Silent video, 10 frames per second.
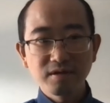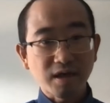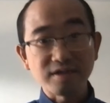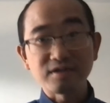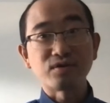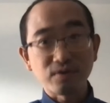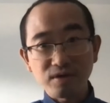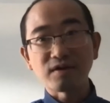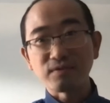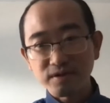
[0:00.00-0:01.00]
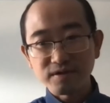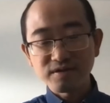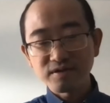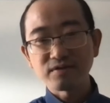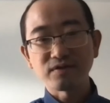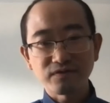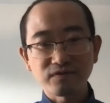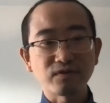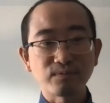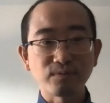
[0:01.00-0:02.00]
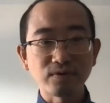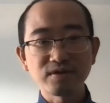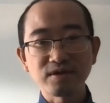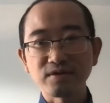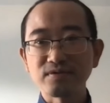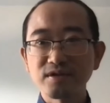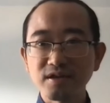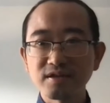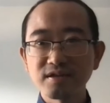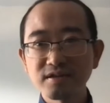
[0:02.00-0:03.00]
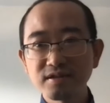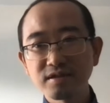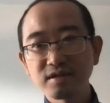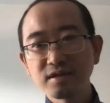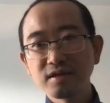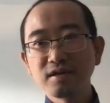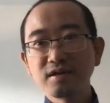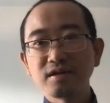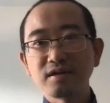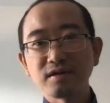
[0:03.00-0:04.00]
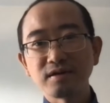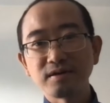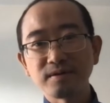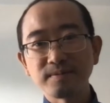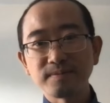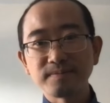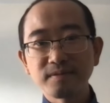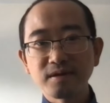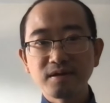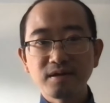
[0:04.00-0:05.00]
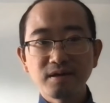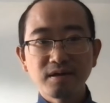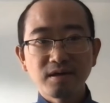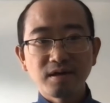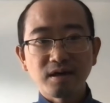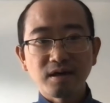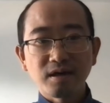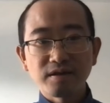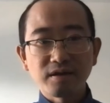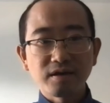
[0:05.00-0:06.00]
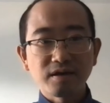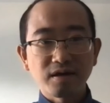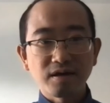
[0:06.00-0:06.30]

has good coverage of most of the use cases. I think